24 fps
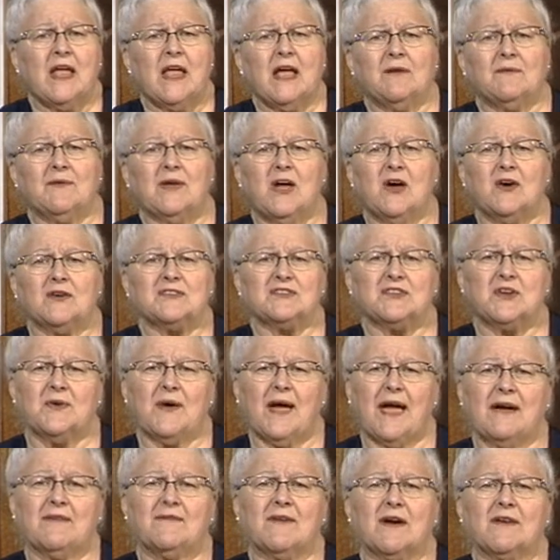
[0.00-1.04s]
We also
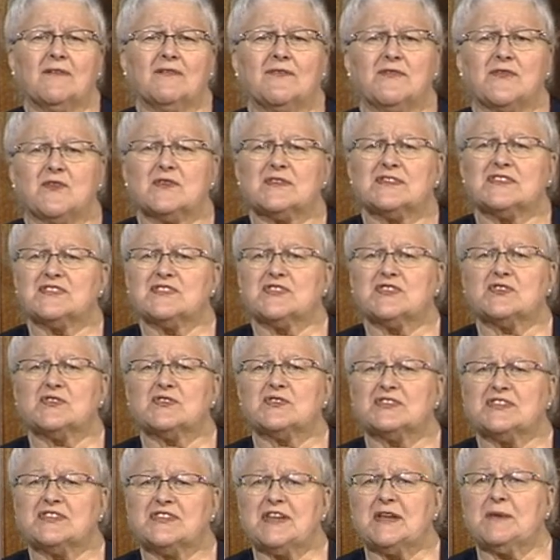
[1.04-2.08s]
have our first
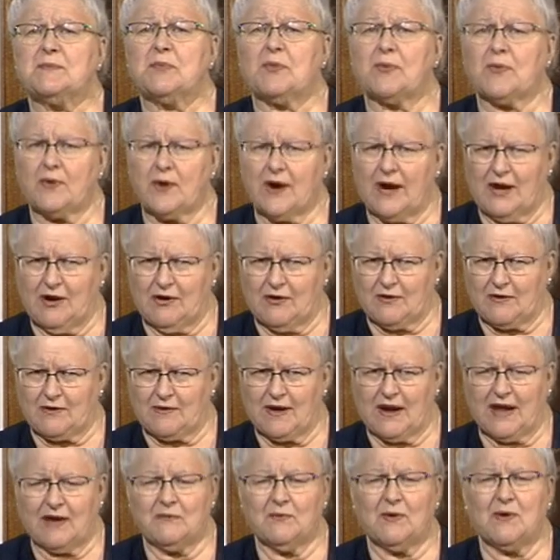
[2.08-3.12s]
Thursday prayer,
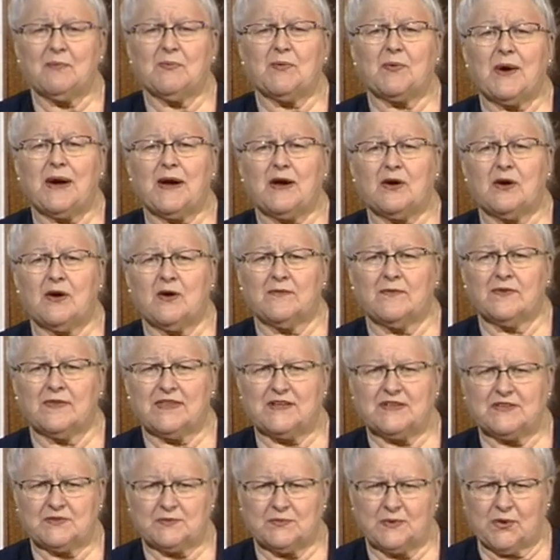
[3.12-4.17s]
and we pray over
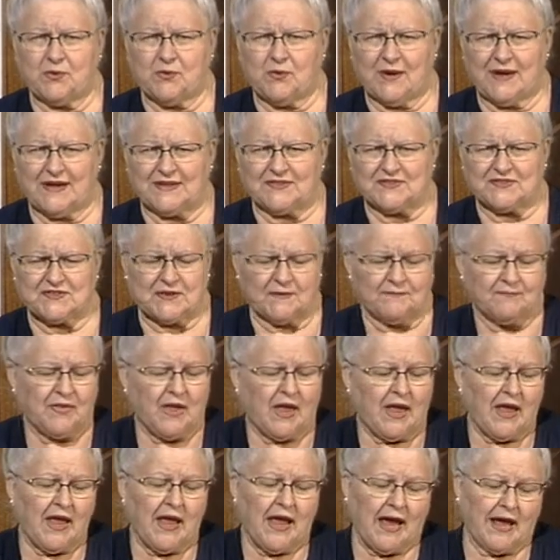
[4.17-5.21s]
these requests.
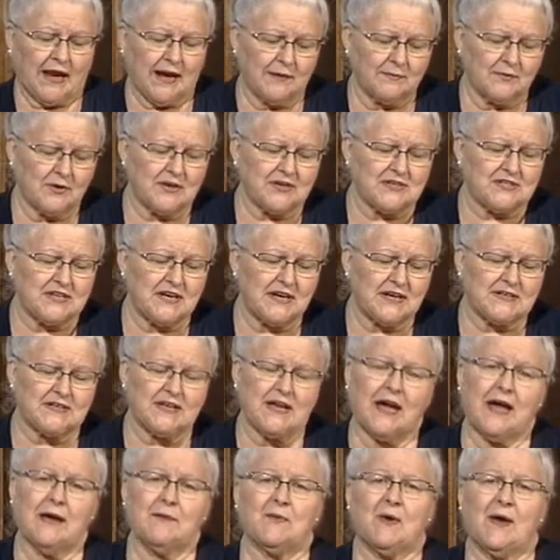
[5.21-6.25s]
And I'm going to take
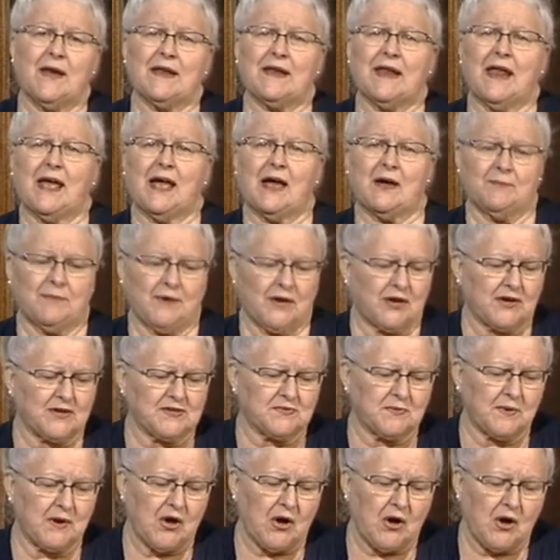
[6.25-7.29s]
time right now because
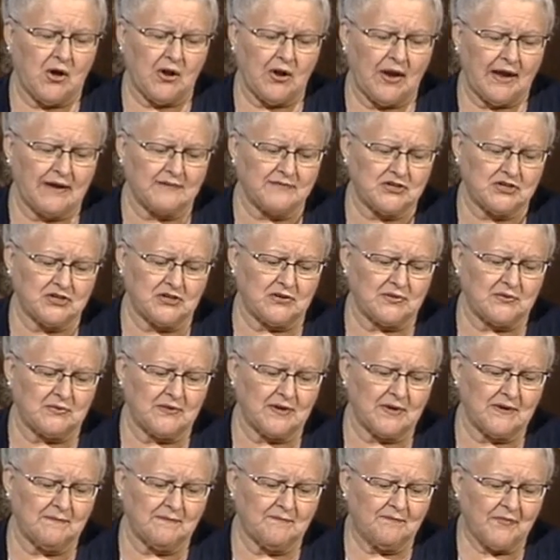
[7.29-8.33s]
we all have
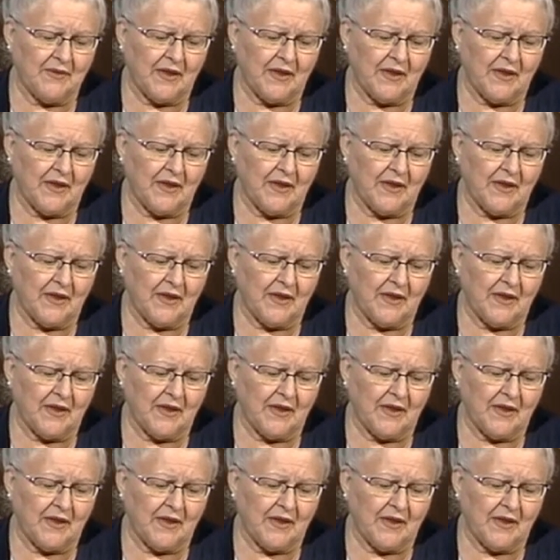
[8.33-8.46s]
children,